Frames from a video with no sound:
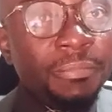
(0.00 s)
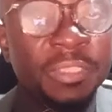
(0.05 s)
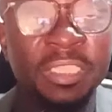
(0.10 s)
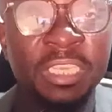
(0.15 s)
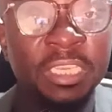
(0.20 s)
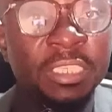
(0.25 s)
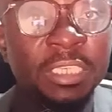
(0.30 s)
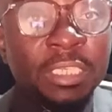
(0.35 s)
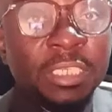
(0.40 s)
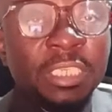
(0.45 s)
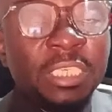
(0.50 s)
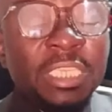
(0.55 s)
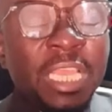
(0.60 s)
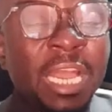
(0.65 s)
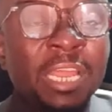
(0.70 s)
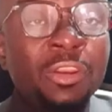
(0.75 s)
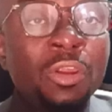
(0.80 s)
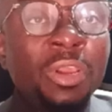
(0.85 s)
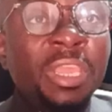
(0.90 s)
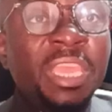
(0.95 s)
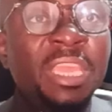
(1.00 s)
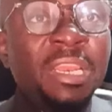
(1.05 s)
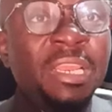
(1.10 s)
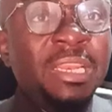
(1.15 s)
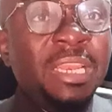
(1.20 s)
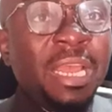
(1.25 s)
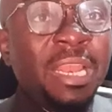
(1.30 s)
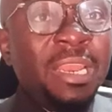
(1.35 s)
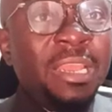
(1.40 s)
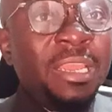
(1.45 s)
Diseases are not
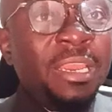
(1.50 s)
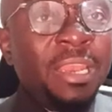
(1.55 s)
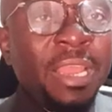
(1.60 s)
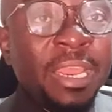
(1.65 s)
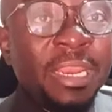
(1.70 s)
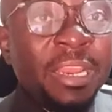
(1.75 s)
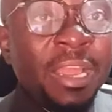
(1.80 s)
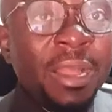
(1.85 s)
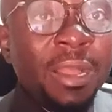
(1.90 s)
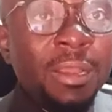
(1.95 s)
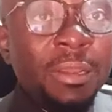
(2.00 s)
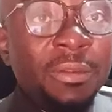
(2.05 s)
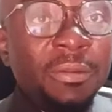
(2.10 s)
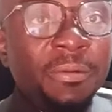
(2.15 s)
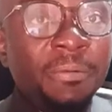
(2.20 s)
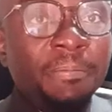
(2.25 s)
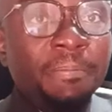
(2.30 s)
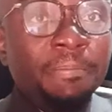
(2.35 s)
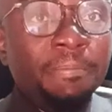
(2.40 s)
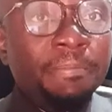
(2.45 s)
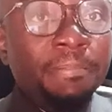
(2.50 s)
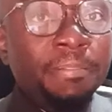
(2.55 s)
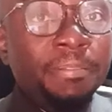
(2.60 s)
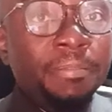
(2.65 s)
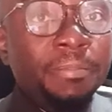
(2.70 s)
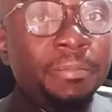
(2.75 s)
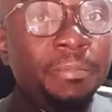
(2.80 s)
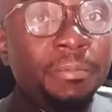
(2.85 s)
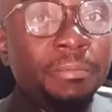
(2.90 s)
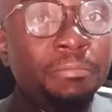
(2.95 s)
killing that like that.
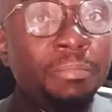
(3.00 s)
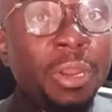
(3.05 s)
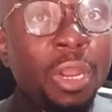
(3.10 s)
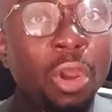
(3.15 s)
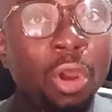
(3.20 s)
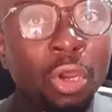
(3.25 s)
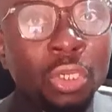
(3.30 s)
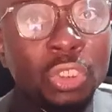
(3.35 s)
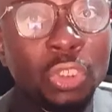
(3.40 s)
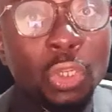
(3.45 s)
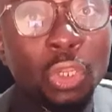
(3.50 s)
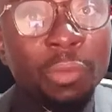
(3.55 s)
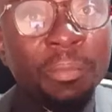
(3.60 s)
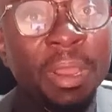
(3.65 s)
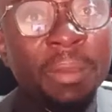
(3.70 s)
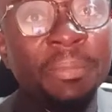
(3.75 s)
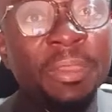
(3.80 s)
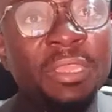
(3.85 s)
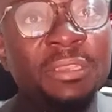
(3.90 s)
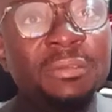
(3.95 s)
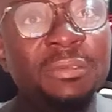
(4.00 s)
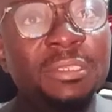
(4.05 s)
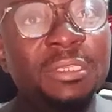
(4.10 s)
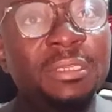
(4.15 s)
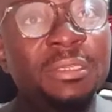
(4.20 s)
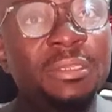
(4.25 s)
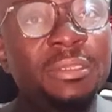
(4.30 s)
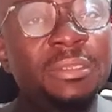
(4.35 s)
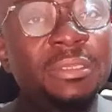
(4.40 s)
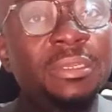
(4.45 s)
But us human beings,
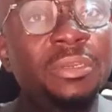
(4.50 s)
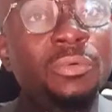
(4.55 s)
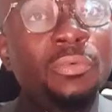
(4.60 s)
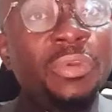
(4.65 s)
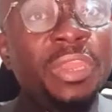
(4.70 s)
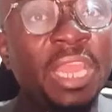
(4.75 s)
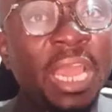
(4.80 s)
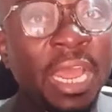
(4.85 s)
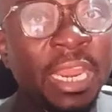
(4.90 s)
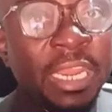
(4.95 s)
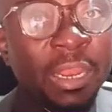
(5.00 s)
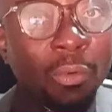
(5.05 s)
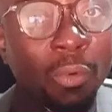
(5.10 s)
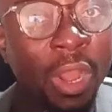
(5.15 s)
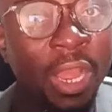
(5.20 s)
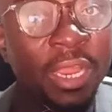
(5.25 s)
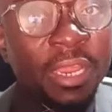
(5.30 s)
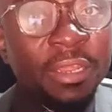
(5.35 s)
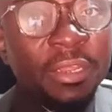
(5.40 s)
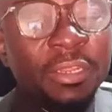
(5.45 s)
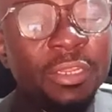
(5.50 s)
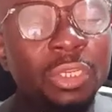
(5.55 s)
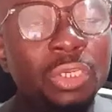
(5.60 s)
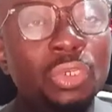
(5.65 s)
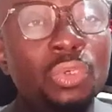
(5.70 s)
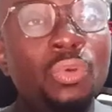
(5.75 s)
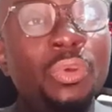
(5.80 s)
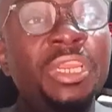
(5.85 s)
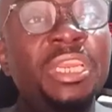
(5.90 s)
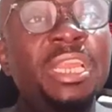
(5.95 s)
we are the one
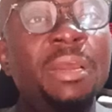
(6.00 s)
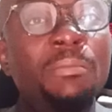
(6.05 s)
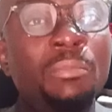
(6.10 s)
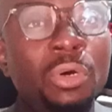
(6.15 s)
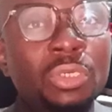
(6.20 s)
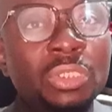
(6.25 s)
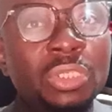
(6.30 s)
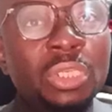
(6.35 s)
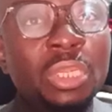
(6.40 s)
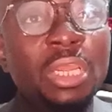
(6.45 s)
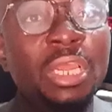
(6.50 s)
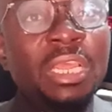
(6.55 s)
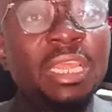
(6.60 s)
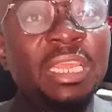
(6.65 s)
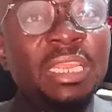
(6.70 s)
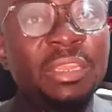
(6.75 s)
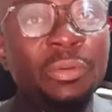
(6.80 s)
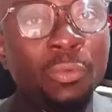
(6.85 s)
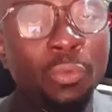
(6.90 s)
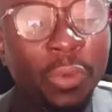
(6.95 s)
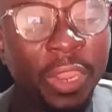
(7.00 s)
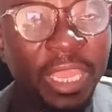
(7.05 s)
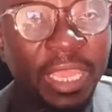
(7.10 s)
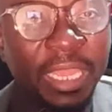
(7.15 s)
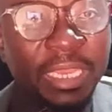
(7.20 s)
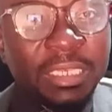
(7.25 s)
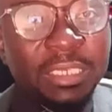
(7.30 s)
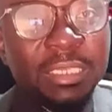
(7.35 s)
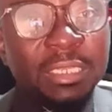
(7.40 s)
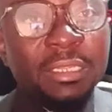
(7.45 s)
doing the most
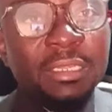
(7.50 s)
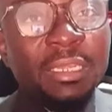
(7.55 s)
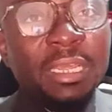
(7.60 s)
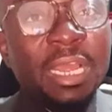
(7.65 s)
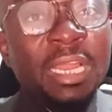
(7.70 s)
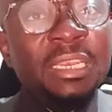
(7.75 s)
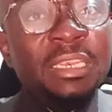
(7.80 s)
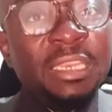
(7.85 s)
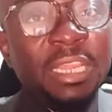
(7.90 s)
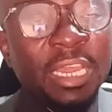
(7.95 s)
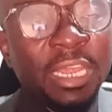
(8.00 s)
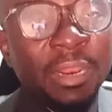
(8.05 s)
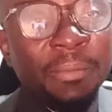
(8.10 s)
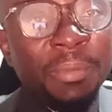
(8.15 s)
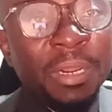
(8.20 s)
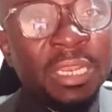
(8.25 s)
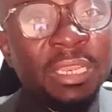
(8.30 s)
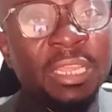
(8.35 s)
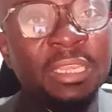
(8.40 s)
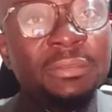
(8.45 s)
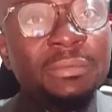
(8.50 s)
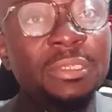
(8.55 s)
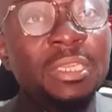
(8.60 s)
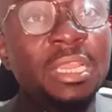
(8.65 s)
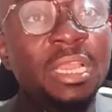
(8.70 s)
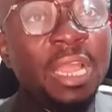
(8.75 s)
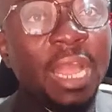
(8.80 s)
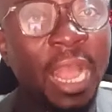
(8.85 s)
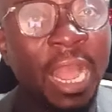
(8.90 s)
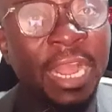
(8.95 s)
wicked and terrible things
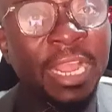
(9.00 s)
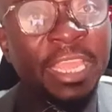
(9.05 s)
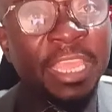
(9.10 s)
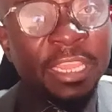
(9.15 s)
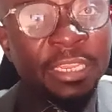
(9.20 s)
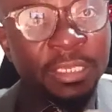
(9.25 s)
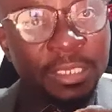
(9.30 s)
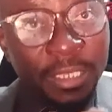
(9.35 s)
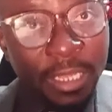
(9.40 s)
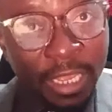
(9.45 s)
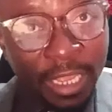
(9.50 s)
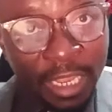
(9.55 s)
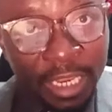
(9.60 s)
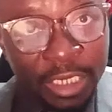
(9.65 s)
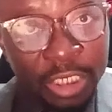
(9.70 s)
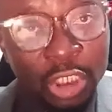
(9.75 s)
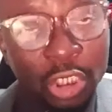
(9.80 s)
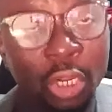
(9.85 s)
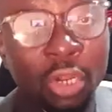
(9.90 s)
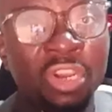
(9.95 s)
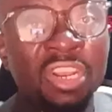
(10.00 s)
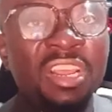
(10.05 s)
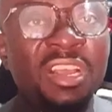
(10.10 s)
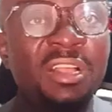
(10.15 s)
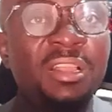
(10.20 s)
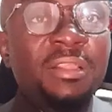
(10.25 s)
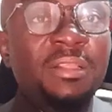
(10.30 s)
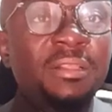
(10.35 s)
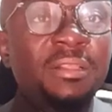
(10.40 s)
against each other.